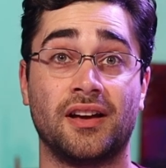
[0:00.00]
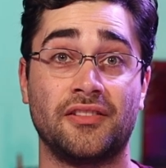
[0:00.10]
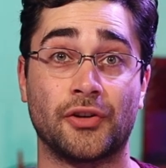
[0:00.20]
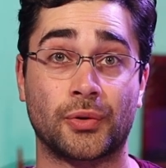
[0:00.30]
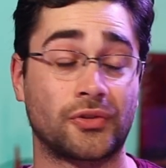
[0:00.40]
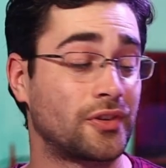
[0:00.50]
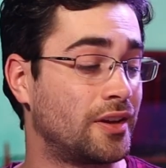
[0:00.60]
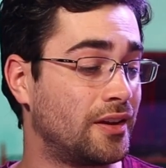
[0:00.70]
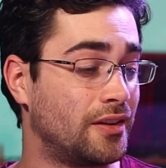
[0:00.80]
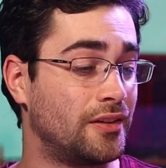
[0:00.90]
Hey folks,
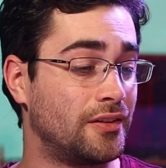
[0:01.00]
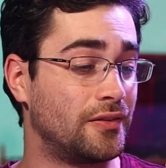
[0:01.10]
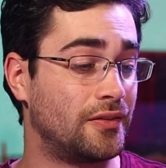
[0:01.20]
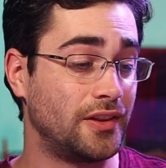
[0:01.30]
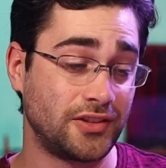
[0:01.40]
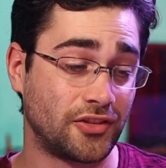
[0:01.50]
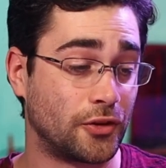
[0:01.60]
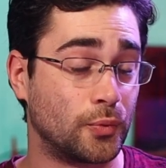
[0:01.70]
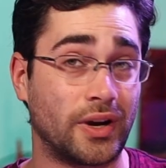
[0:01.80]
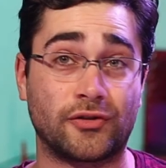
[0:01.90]
this is
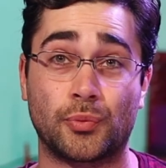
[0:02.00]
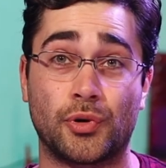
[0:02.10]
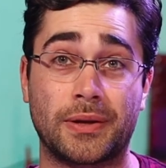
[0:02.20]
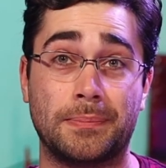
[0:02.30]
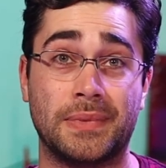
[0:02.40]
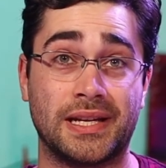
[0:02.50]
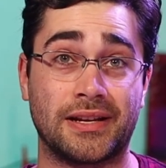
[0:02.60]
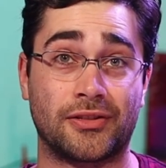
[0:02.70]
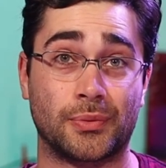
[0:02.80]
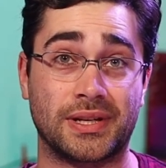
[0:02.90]
the Revopoint
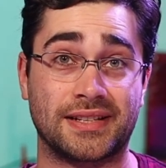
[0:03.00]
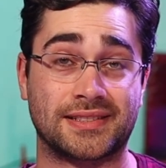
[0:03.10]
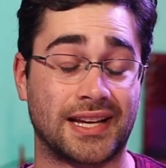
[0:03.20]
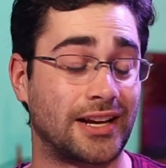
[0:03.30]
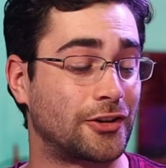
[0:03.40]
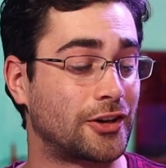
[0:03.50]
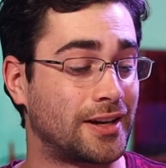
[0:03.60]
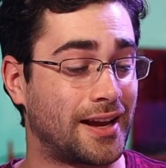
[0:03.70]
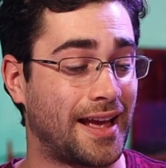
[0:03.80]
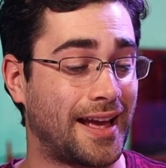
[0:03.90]
MINI 3D scanner,
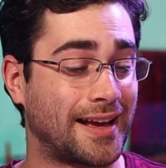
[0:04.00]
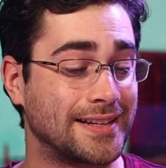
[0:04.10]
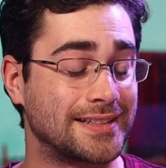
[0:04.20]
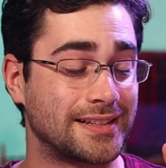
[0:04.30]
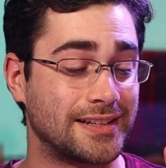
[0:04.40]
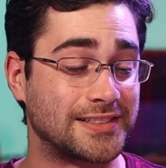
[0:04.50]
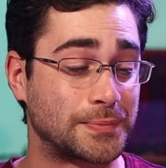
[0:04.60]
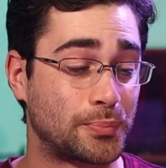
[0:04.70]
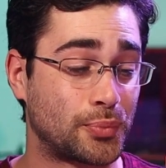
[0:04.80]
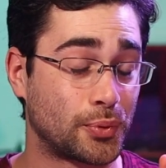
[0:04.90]
and
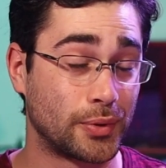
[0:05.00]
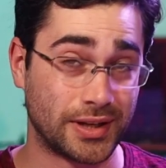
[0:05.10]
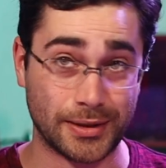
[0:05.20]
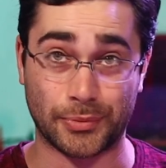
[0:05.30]
it's pretty